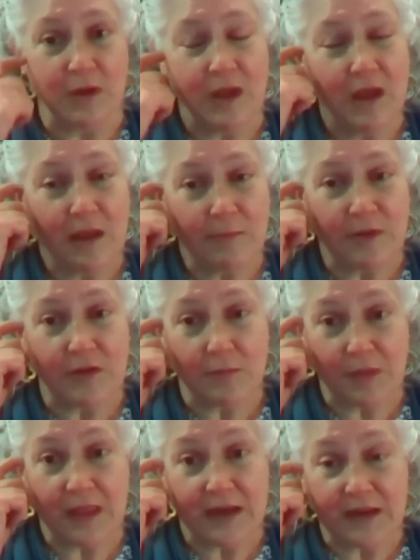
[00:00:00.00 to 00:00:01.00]
I mean, there are
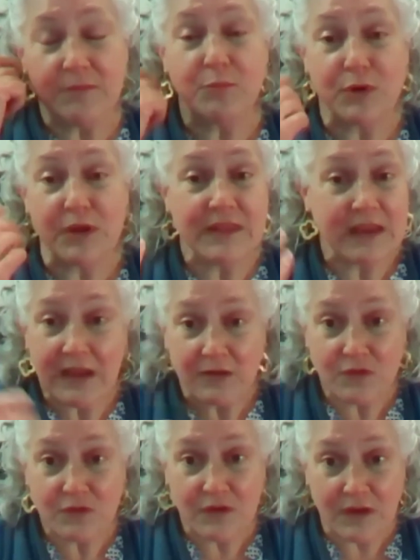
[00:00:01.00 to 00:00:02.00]
plenty of breathing
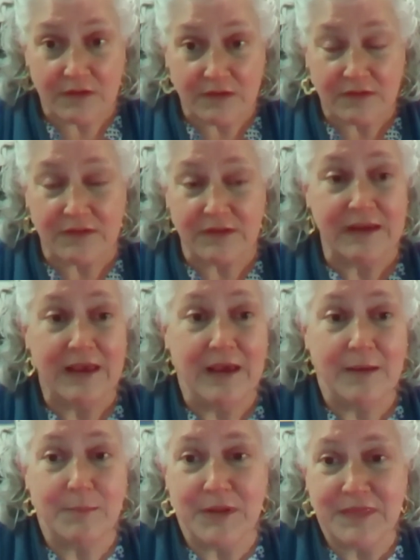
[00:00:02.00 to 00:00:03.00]
exercises,
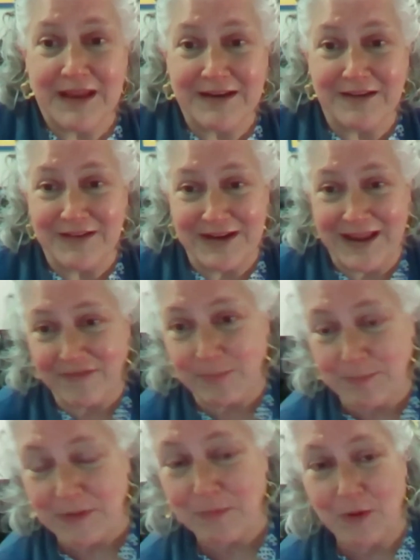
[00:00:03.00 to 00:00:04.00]
but that doesn't have to
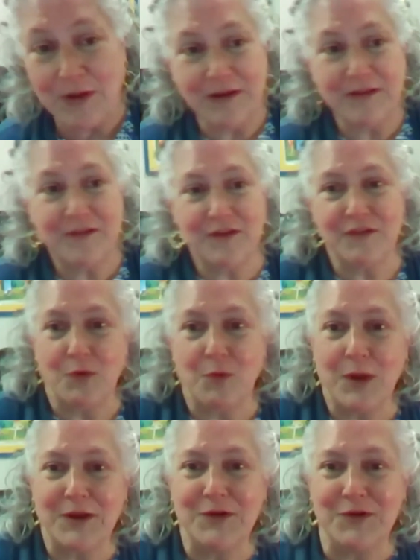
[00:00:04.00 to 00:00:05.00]
be one. It's just
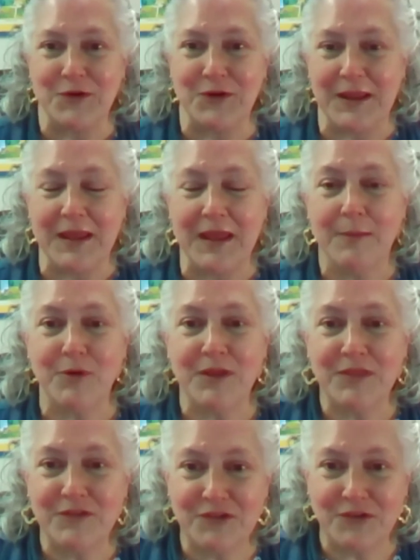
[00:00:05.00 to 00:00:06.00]
quick and dirty,
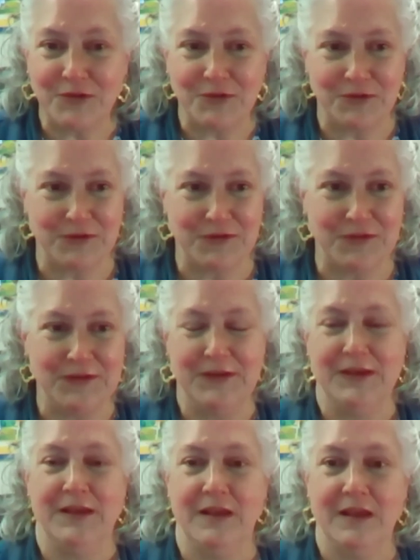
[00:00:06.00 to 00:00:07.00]
breath and shoulders.
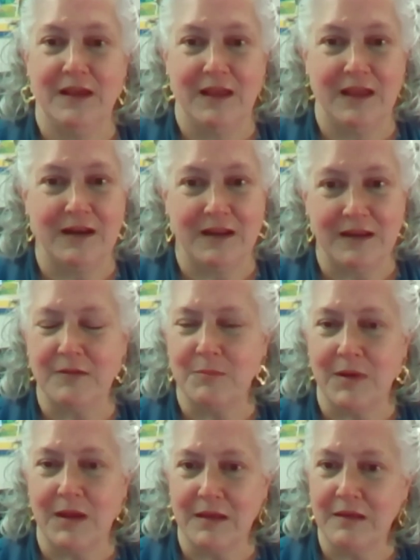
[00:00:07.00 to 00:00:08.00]
And I hear
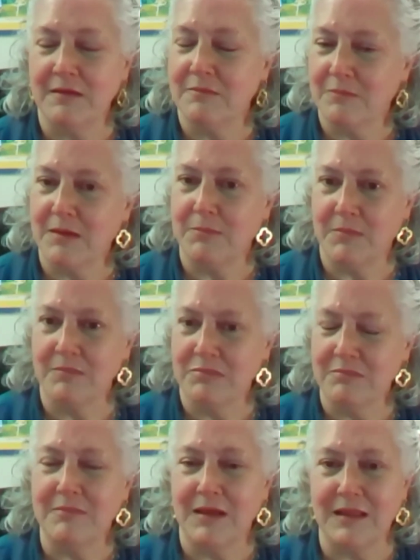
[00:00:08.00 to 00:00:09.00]
my
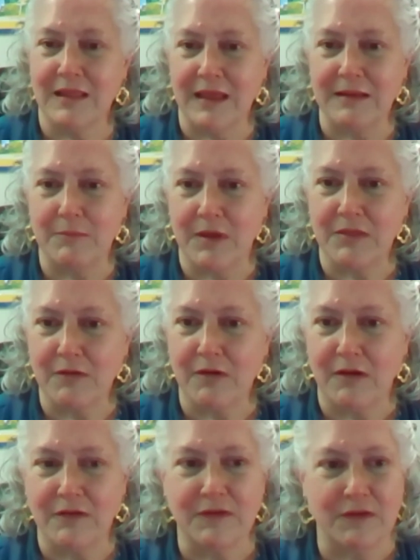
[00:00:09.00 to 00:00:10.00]
late mother
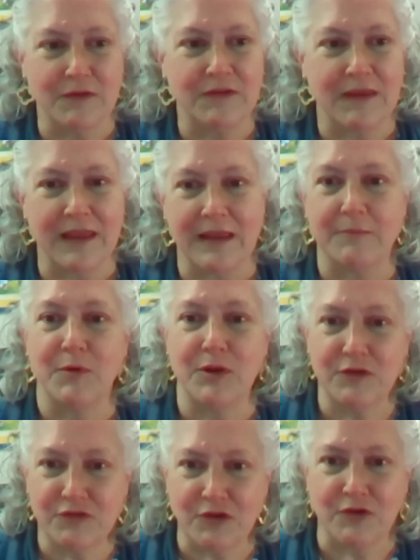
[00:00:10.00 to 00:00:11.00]
also saying, "Put
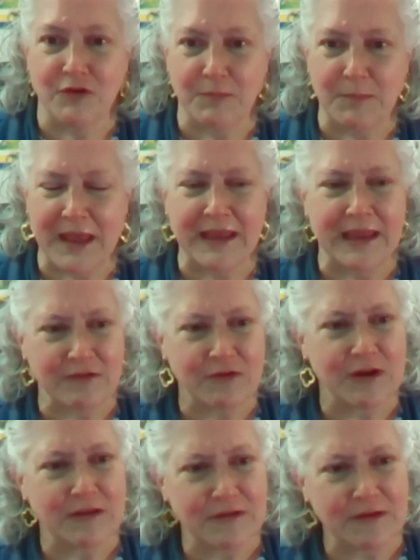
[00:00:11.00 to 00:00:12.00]
your shoulders back,
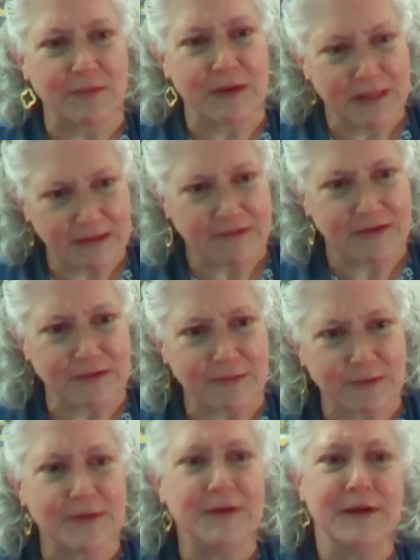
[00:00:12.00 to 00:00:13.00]
Andrea." So I listened to her.